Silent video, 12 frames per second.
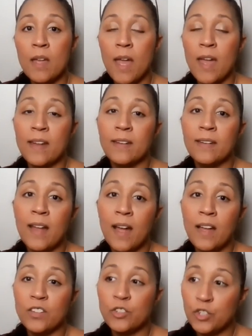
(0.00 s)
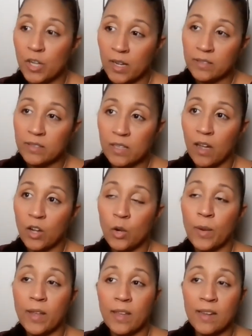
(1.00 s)
and not just a
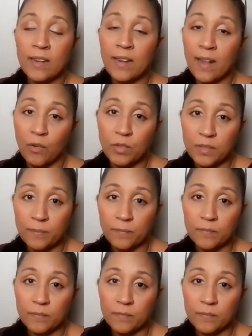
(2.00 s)
quick in and out,